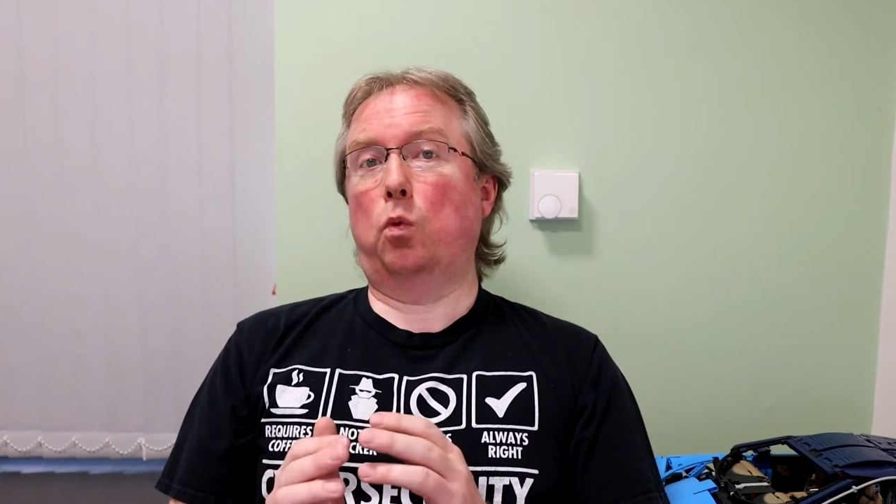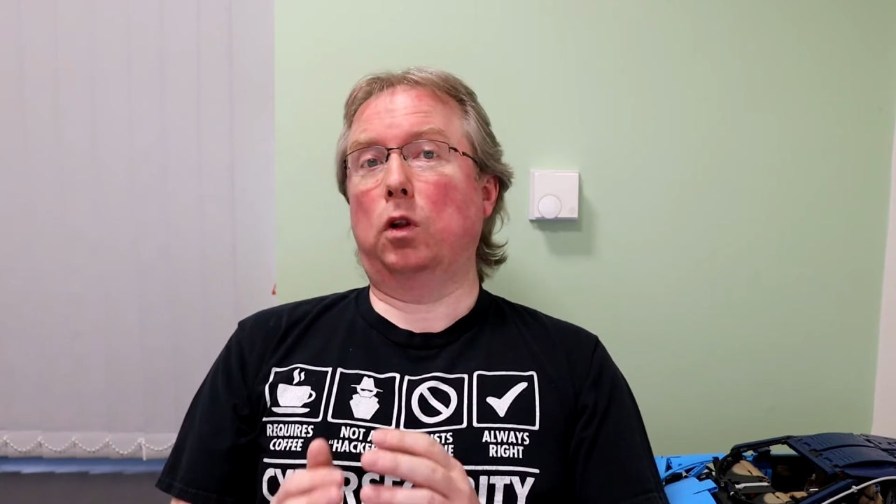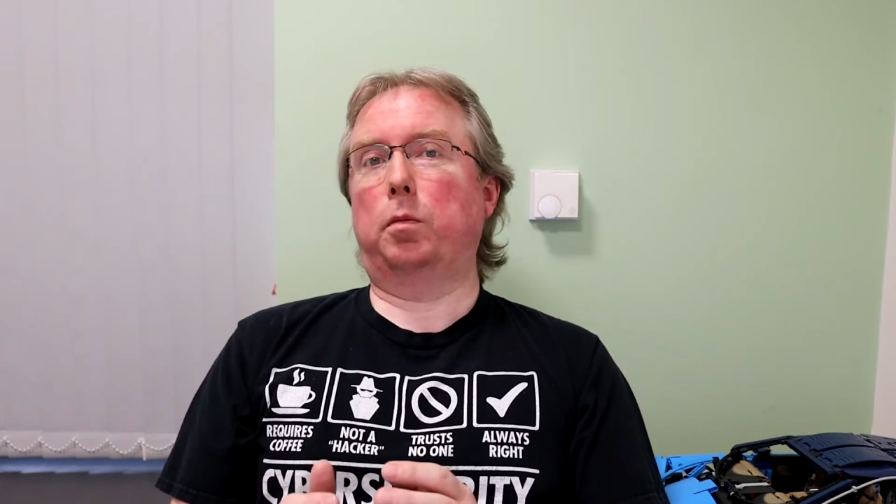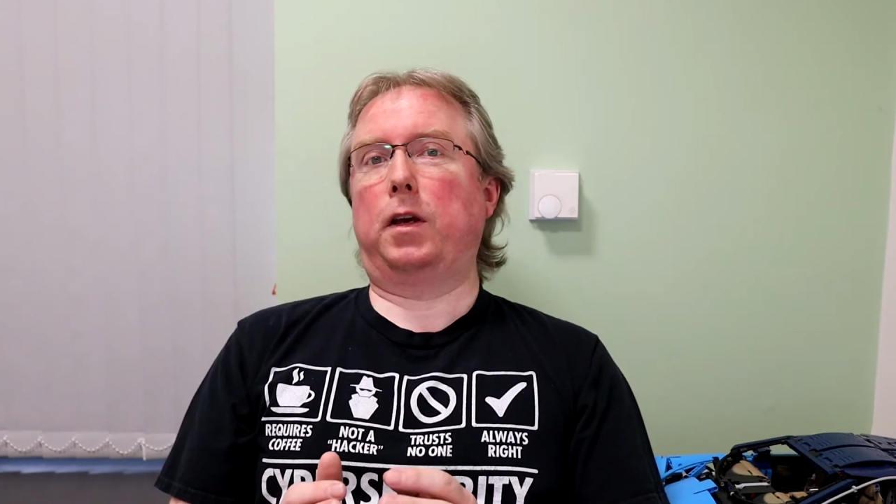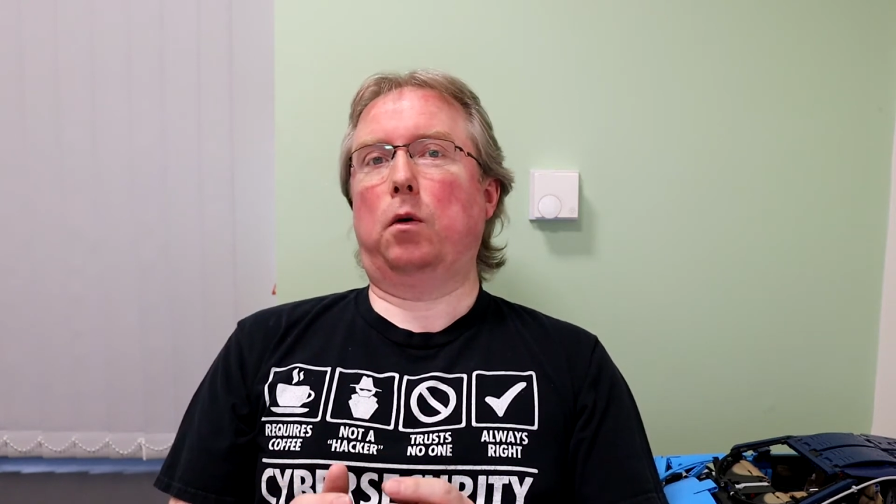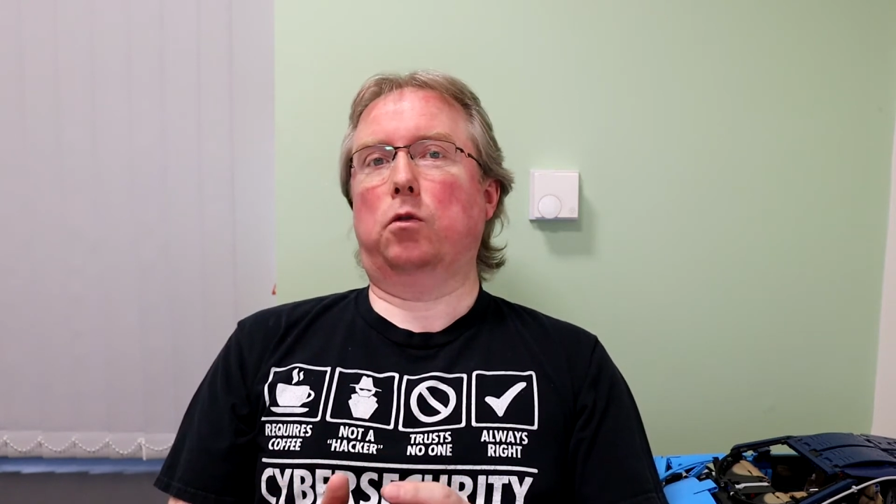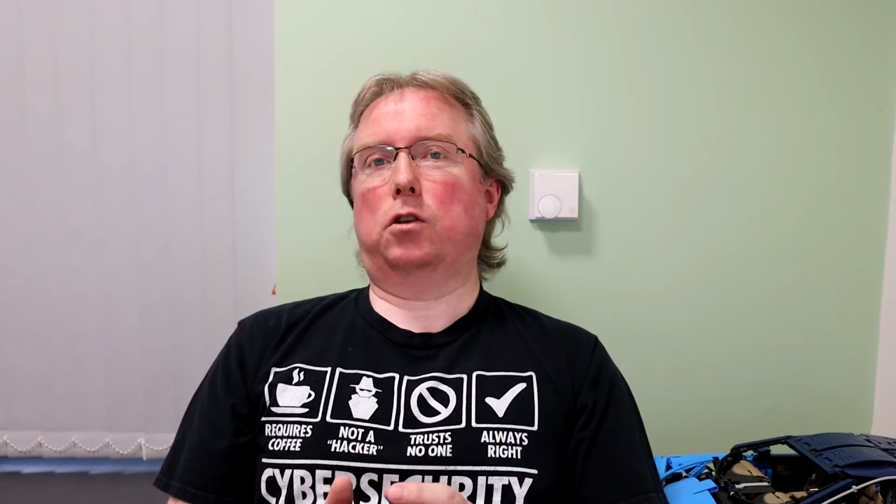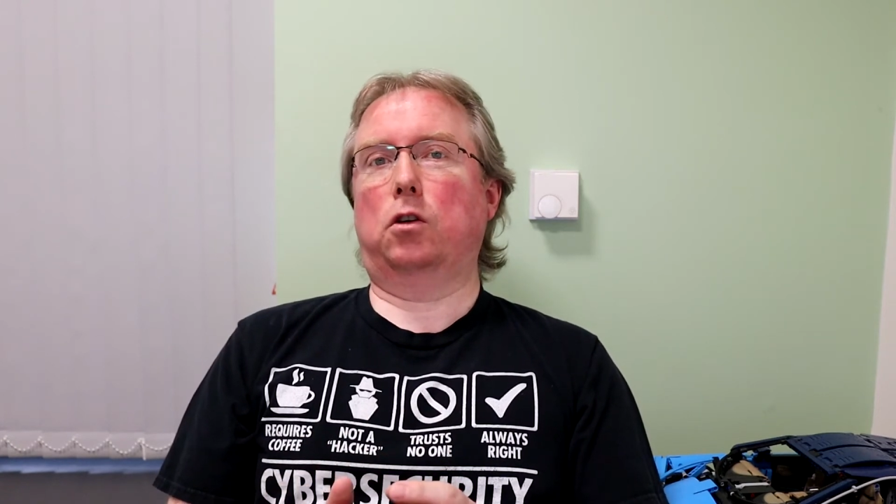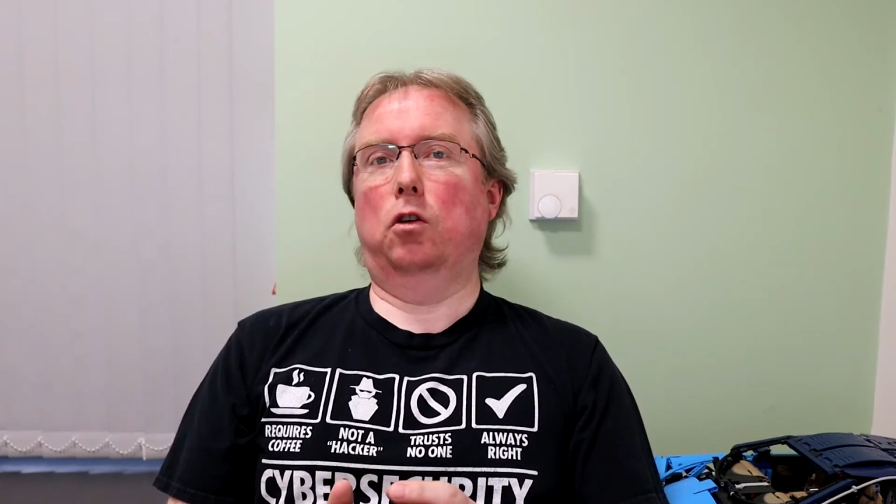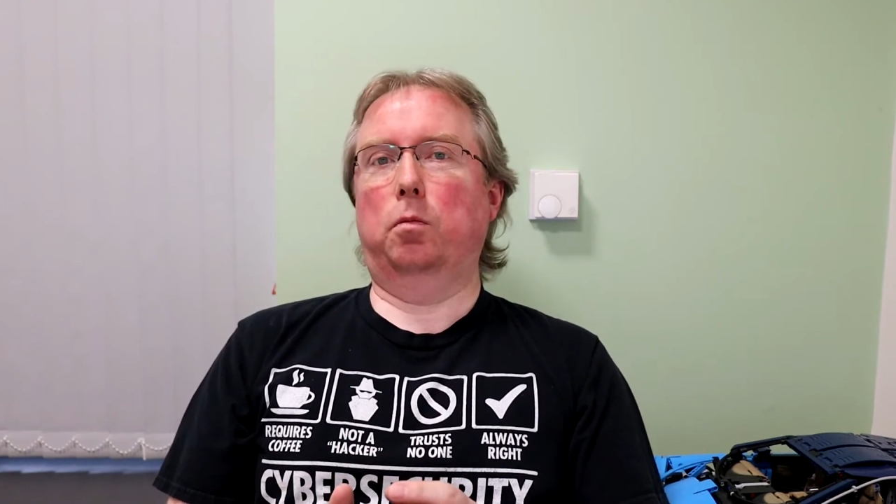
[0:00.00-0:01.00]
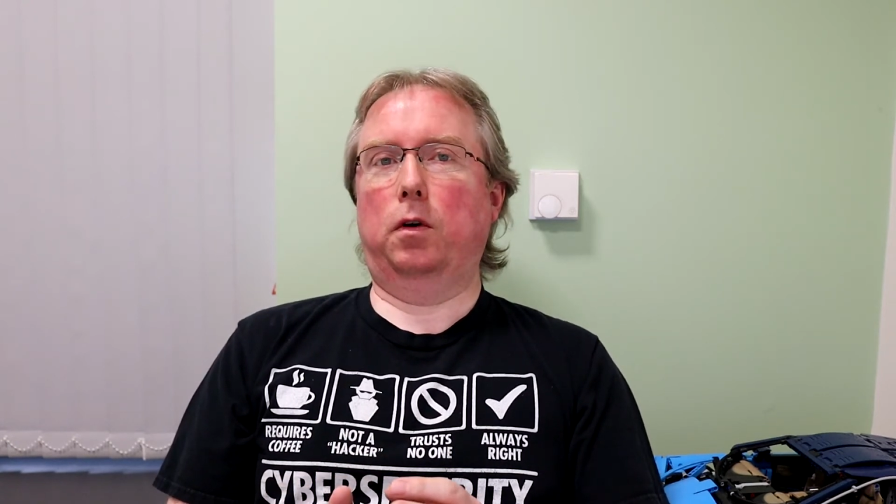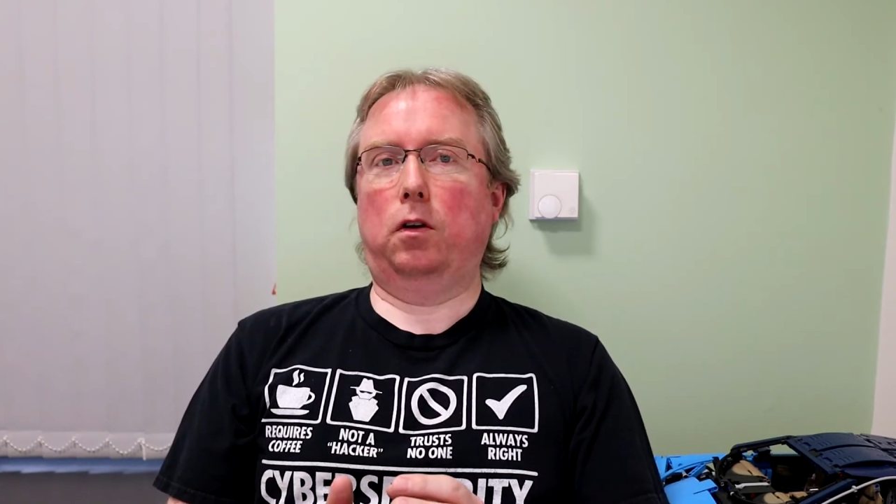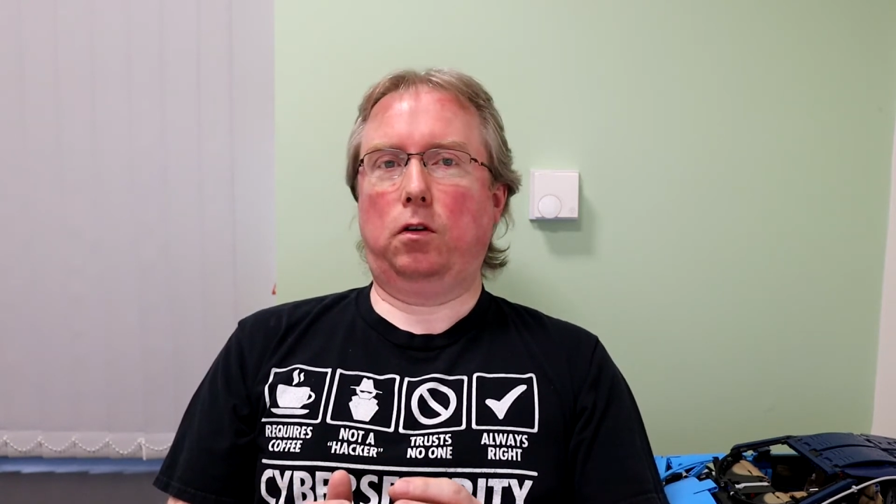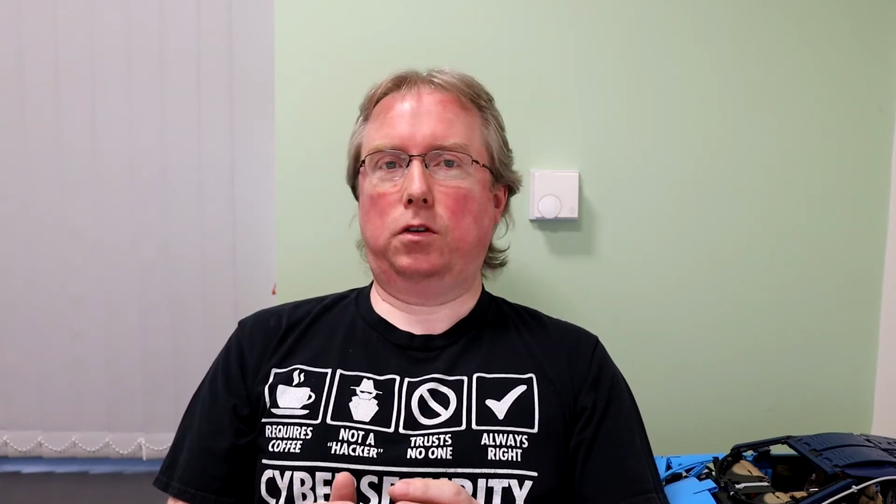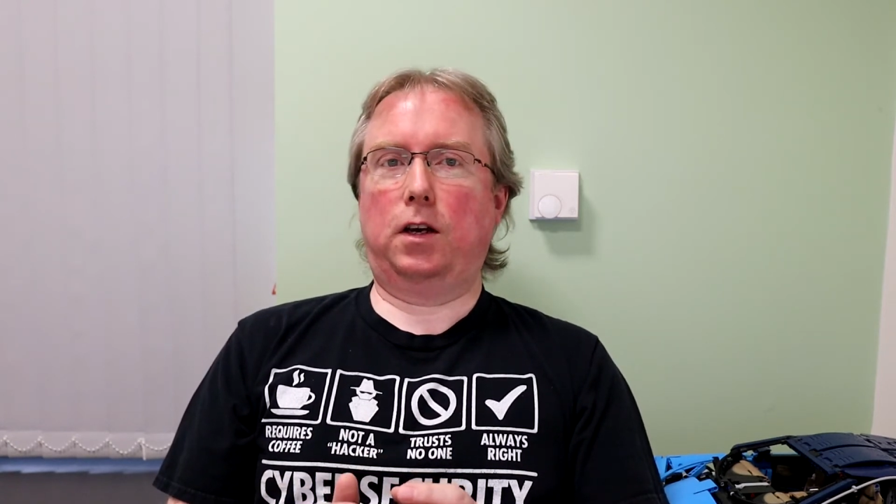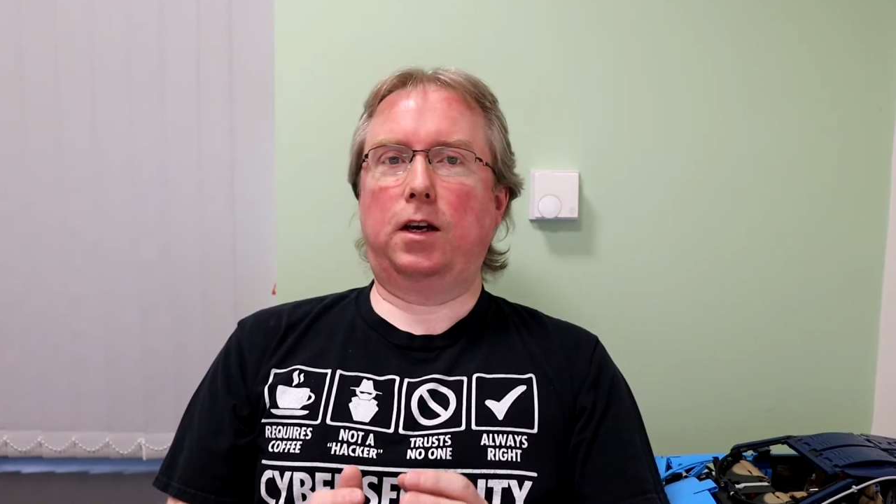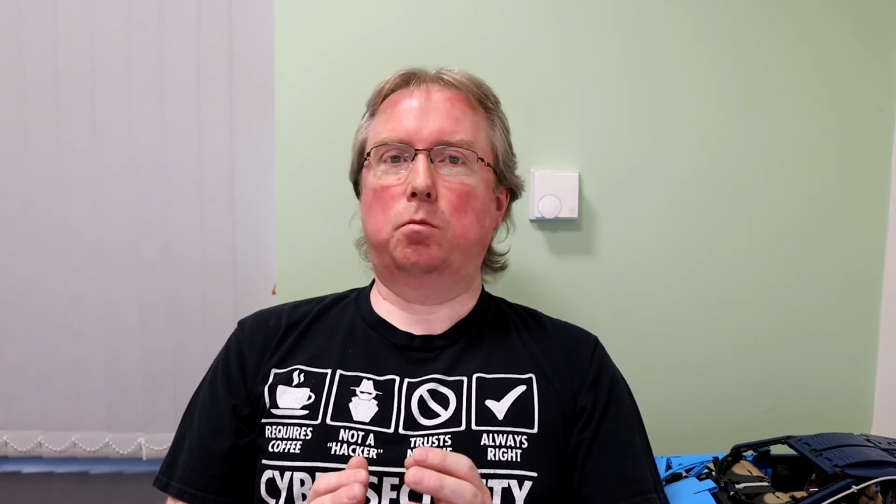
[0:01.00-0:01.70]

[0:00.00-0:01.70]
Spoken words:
will be out of scope alongside